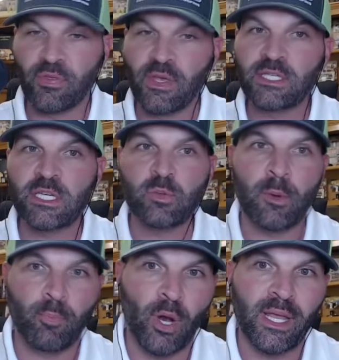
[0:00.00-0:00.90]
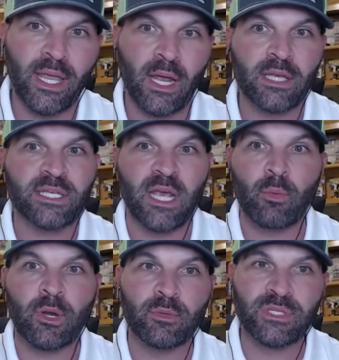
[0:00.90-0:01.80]
this is what Brian Kelly
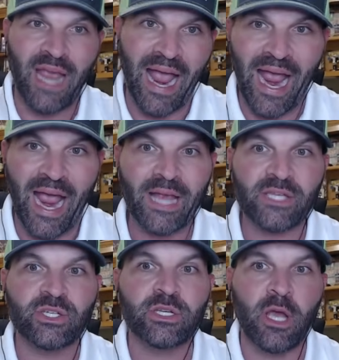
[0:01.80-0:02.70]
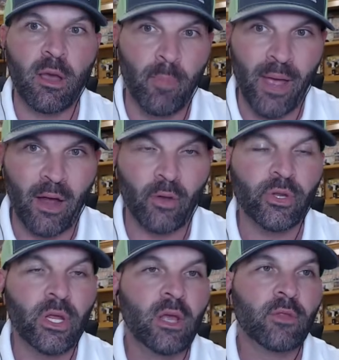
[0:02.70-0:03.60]
said when he was asked
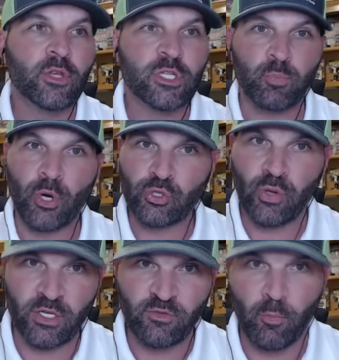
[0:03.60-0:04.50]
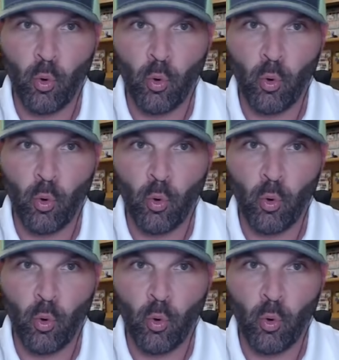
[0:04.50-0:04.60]
about the spring transfer